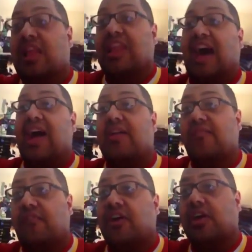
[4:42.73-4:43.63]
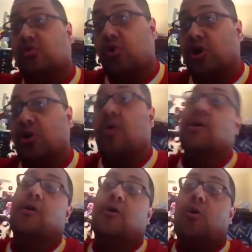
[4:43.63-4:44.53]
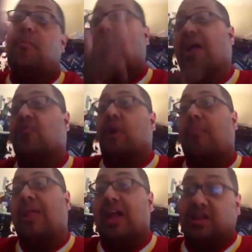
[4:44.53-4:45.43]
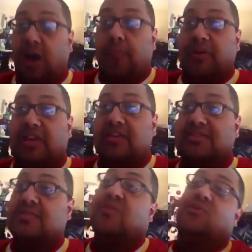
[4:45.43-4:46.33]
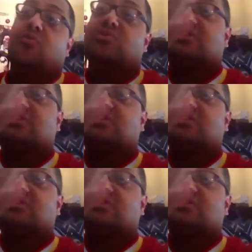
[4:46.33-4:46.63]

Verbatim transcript: lying fucking crook who bankrupt a lot of companies, who